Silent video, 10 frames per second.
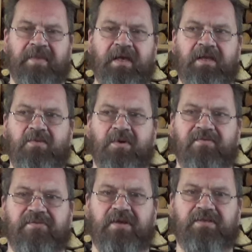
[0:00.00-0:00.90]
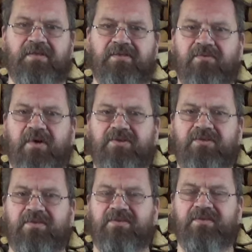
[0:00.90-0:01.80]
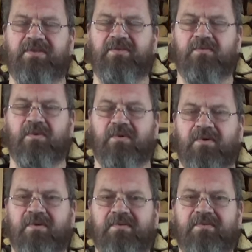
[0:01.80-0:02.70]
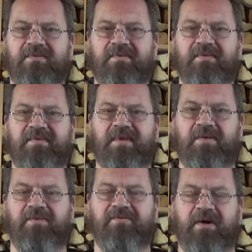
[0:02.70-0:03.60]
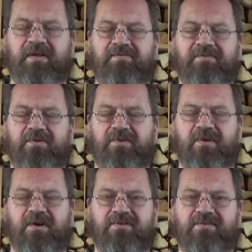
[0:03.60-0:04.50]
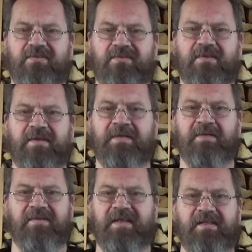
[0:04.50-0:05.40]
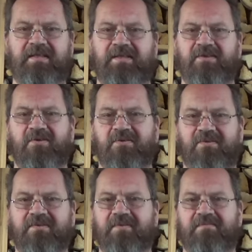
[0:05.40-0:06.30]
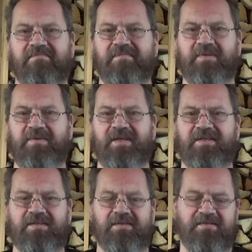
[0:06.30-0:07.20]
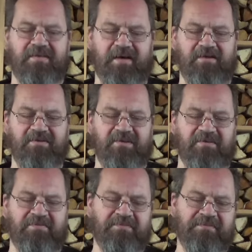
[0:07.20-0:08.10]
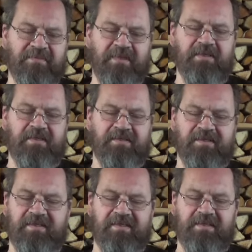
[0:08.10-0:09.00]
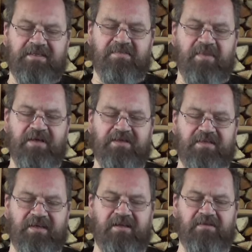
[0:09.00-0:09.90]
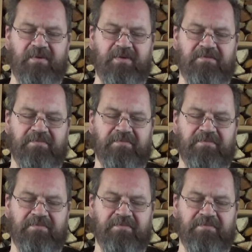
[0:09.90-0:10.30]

Anyone fighting the Russians in the war, they were fighting for the Nazis. They didn't know. Maybe they didn't. I don't know. It's amazing anyway.